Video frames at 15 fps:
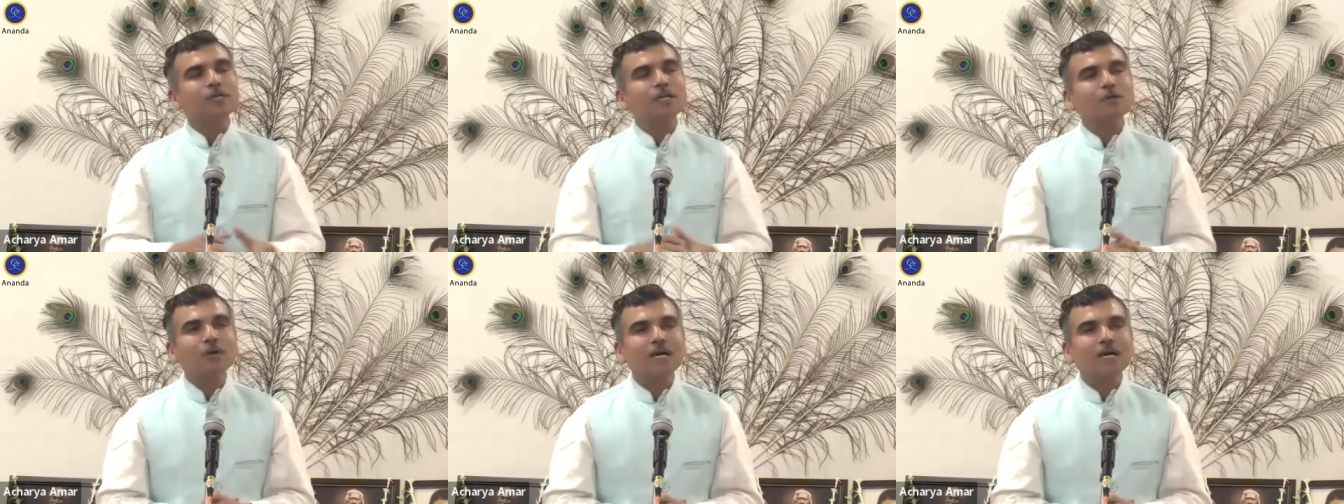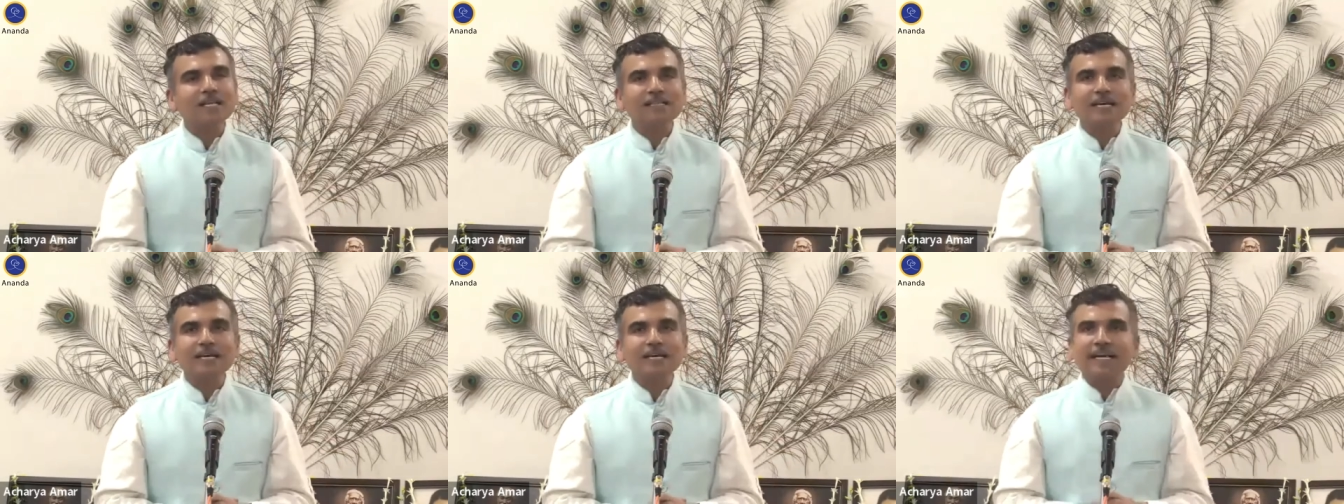And
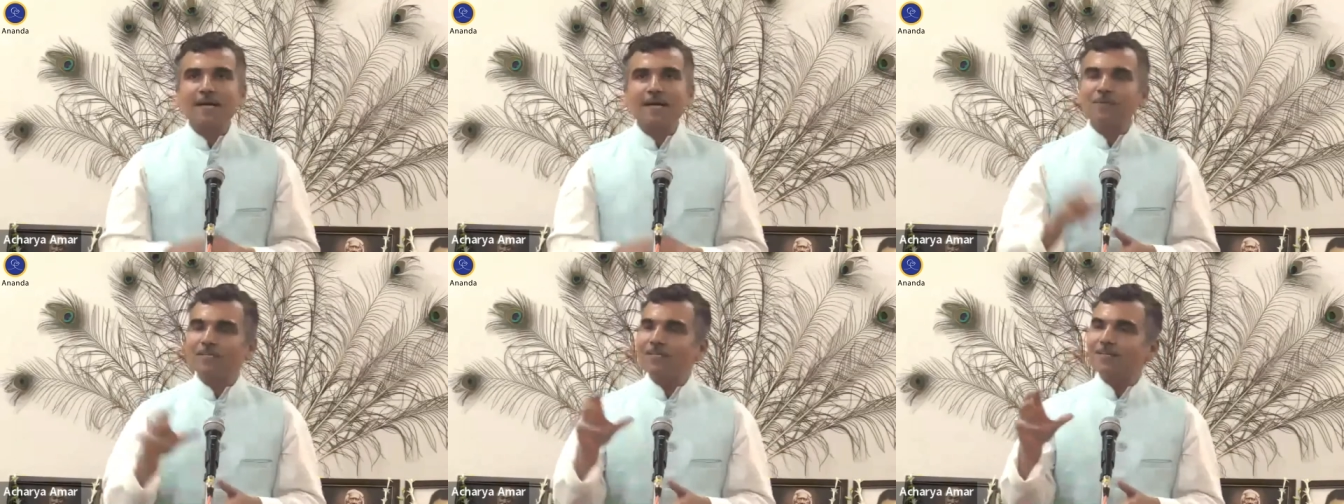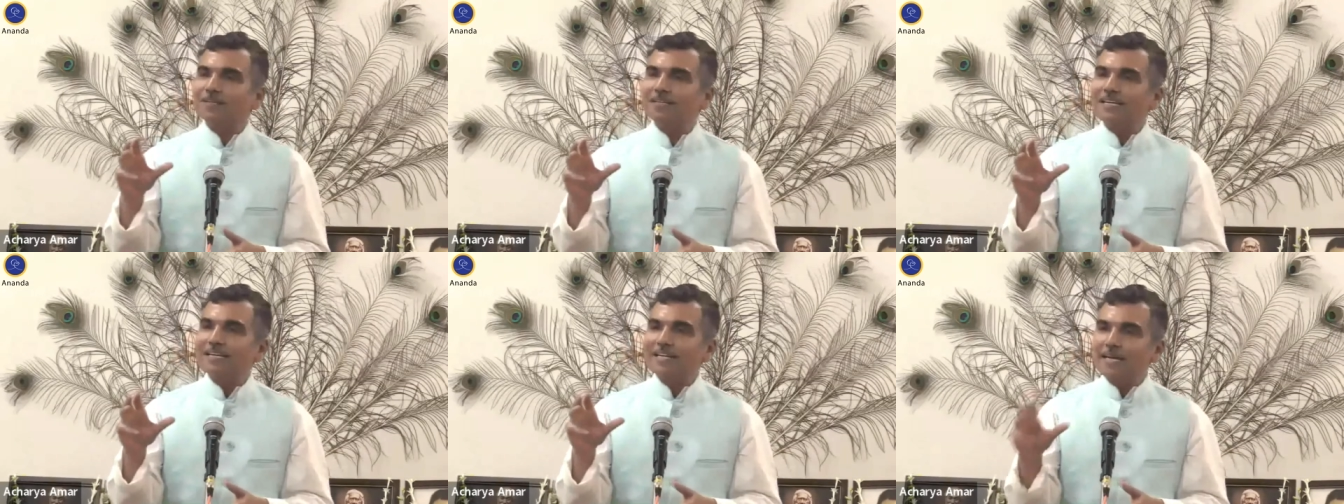Yogananda kept the
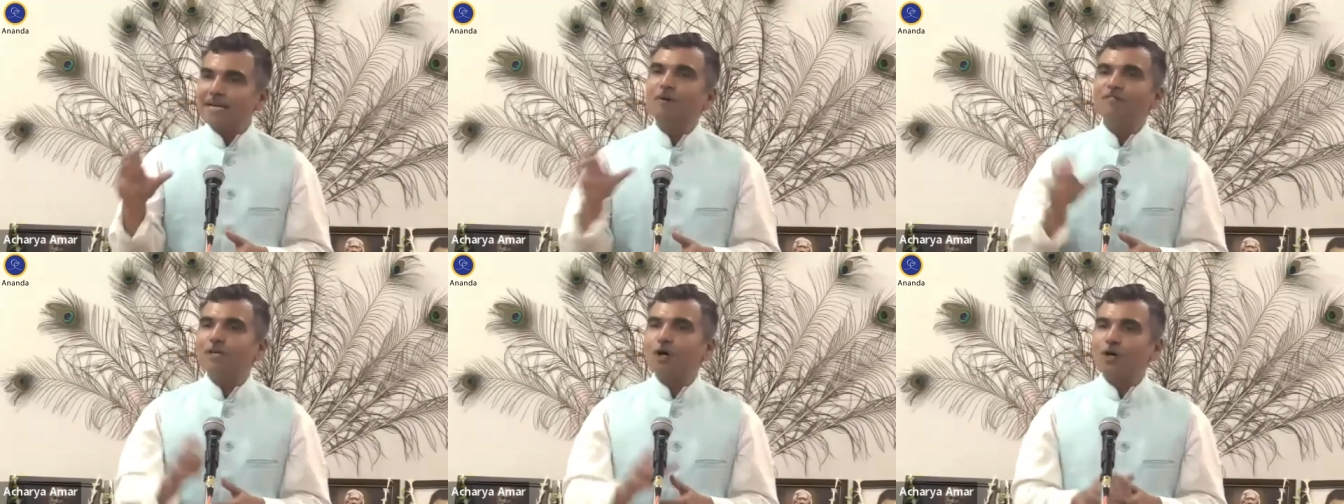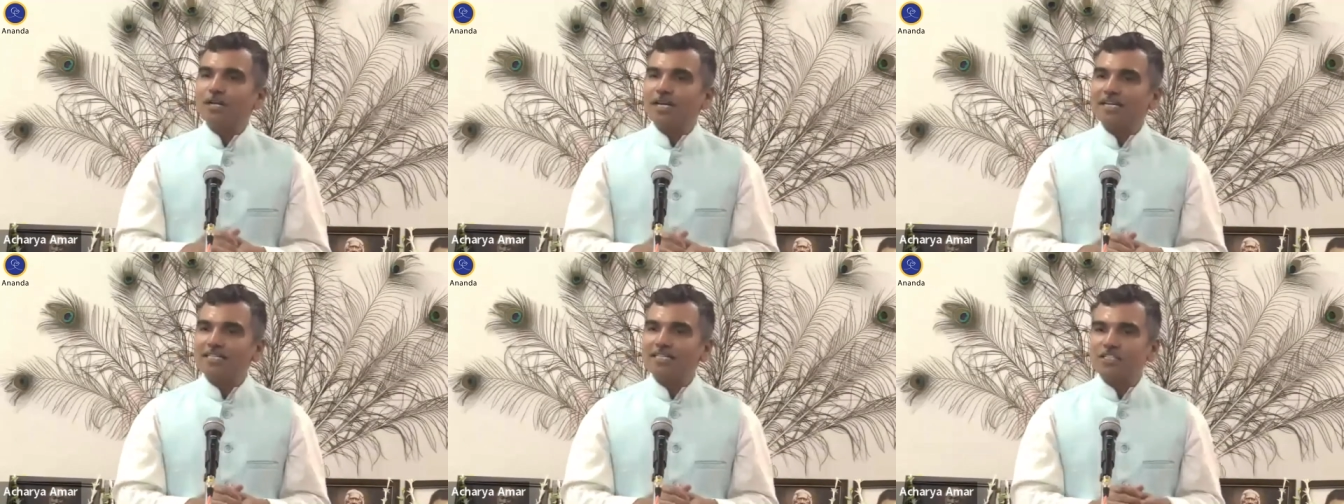name of the
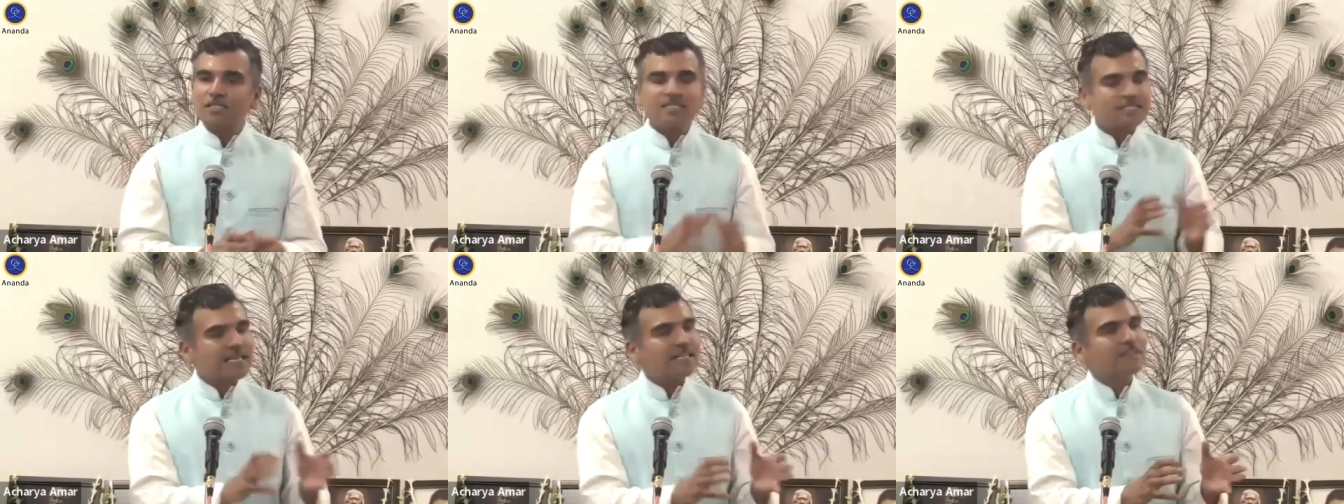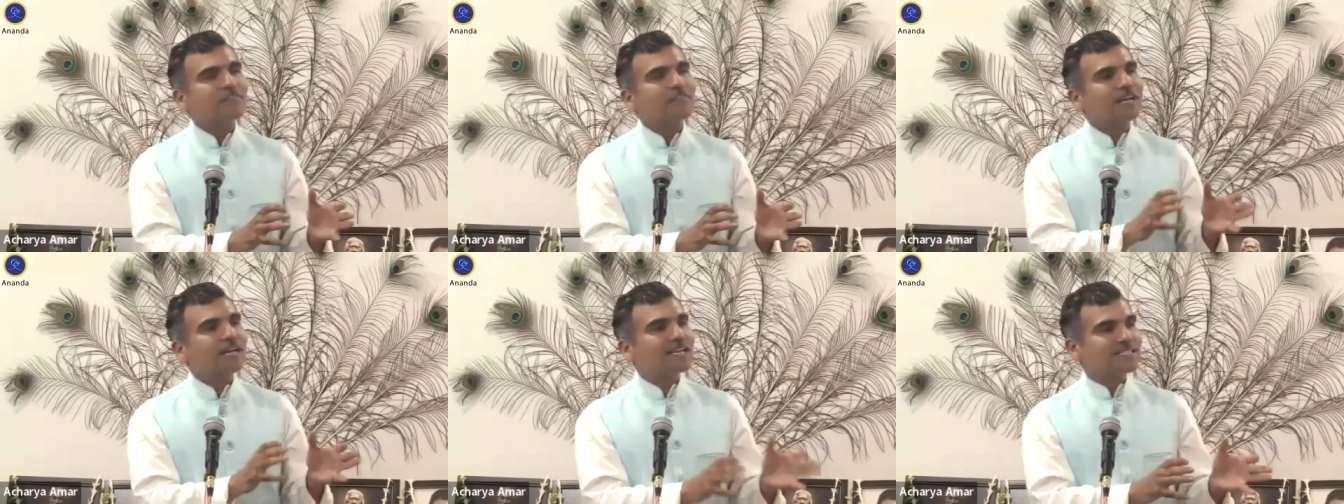organization,
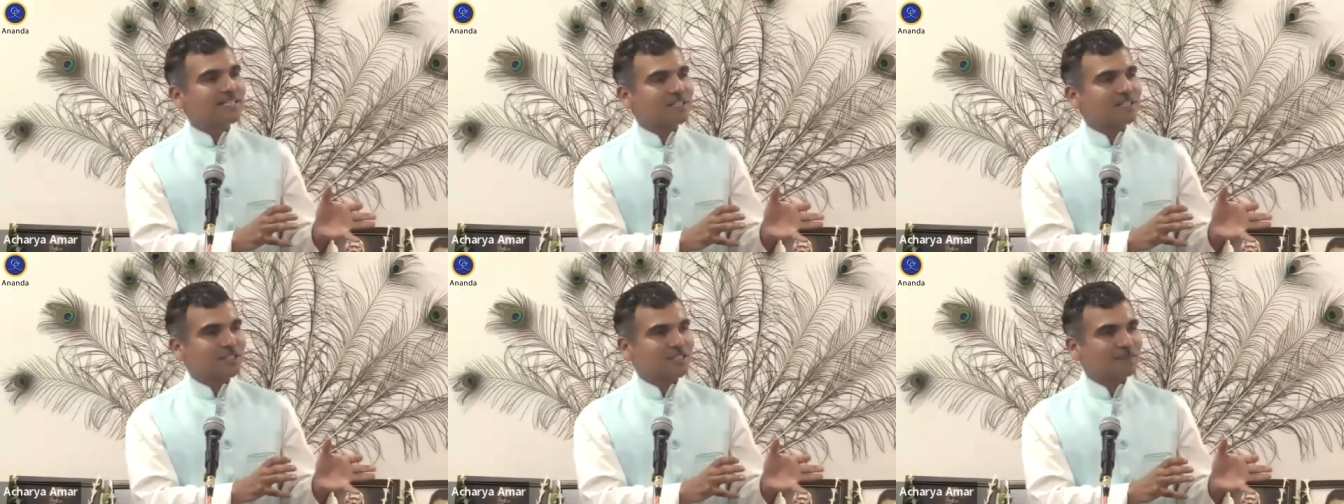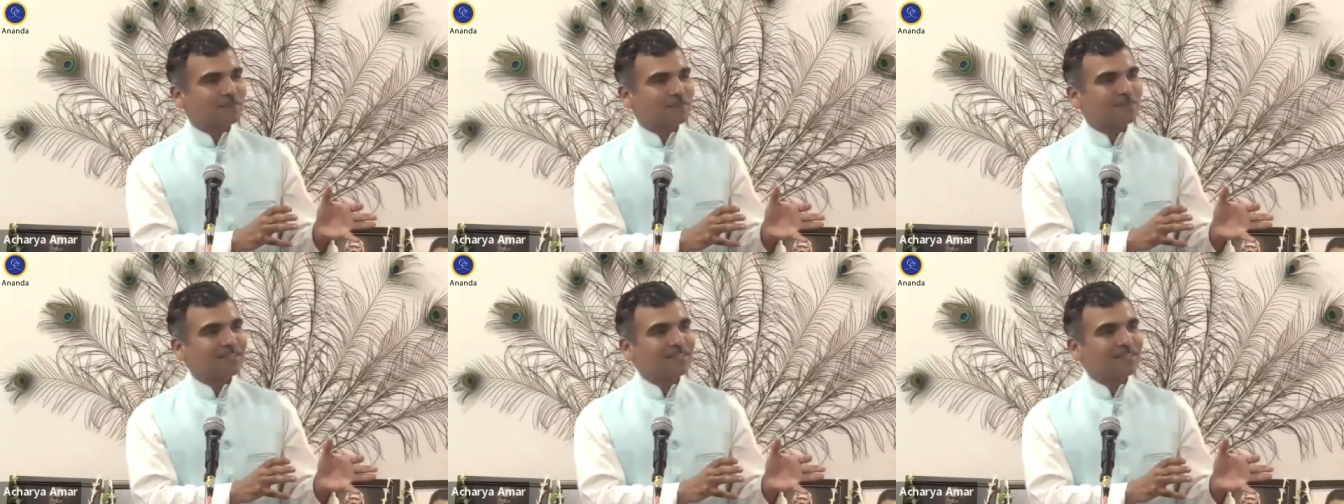Self-Realization.